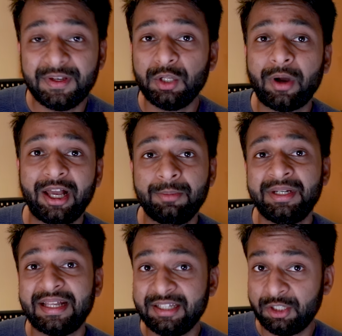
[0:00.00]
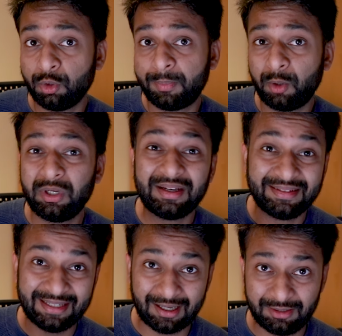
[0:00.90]
video, I'll be telling you about
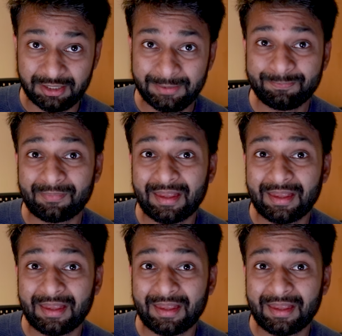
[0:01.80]
Gandan.